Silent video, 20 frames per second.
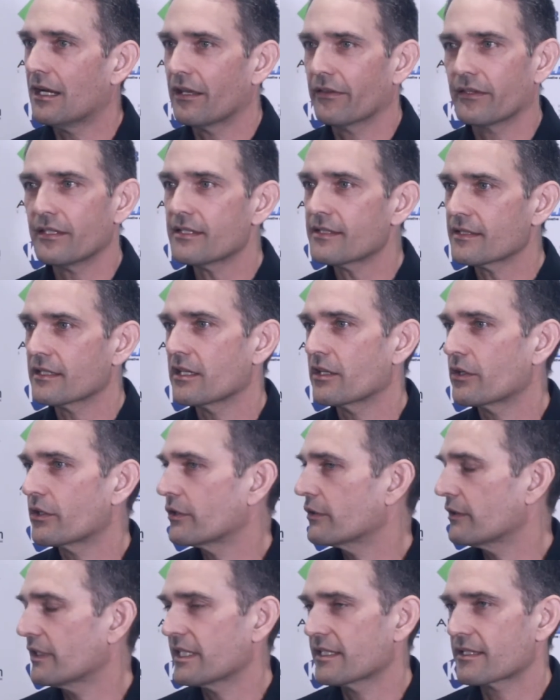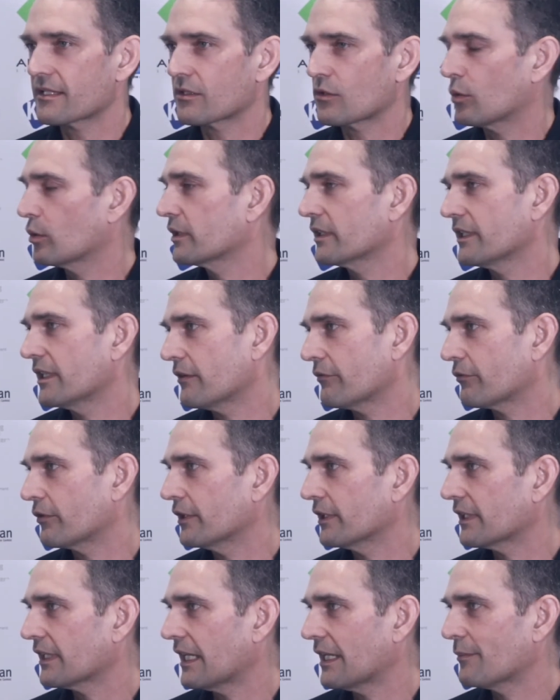This year is totally
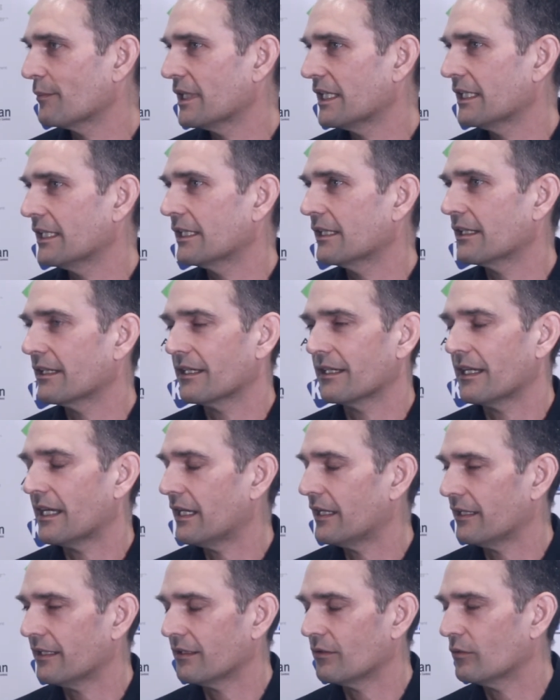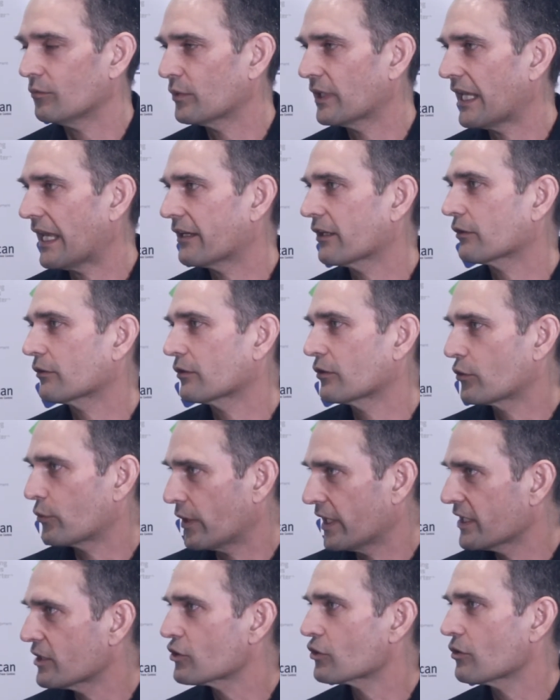different. I mean, we had a
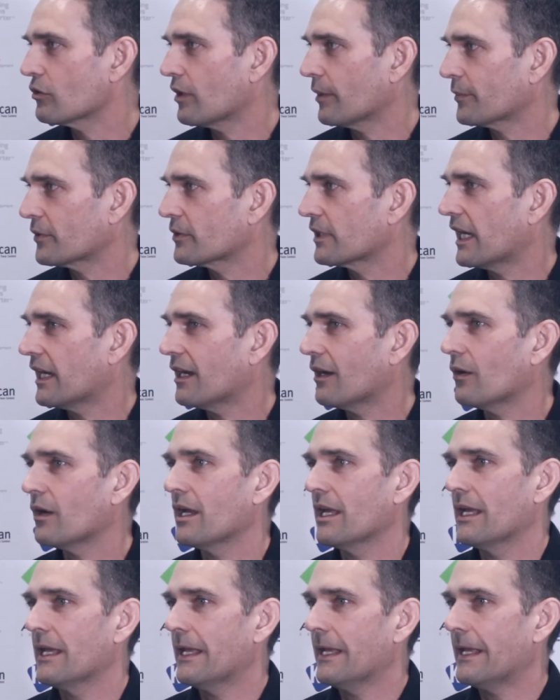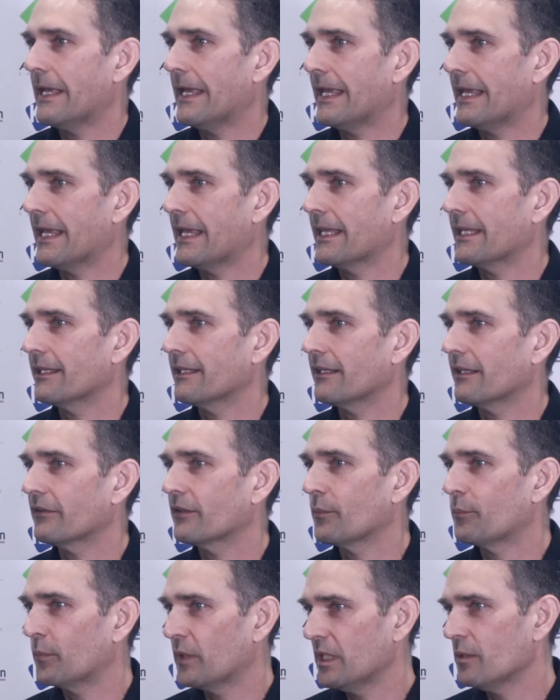great show up to now, and
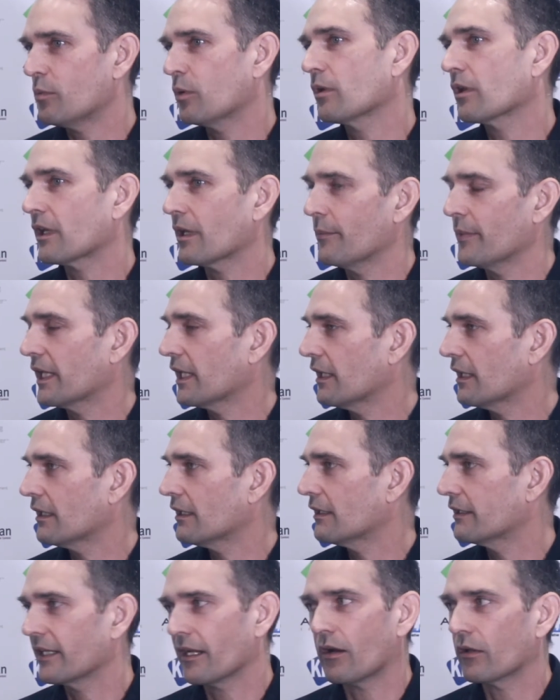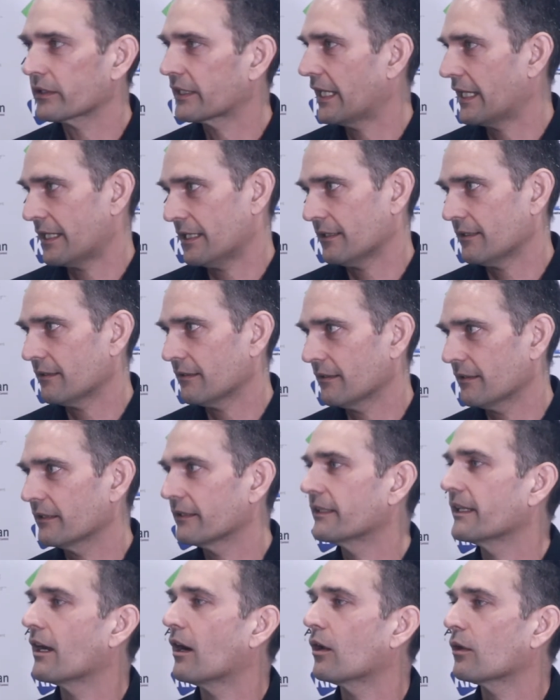the people coming in, they all get it.
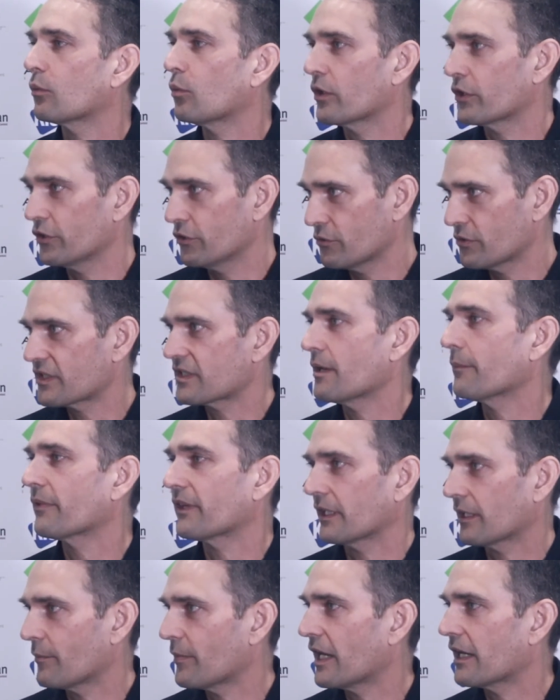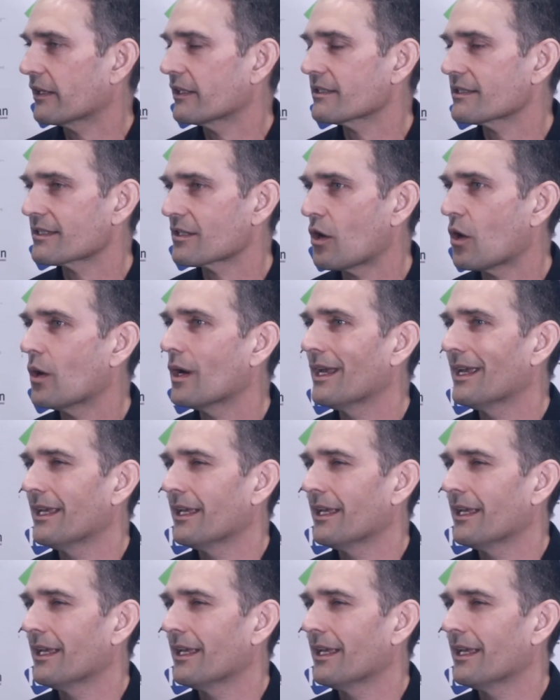They all want to do something about it. So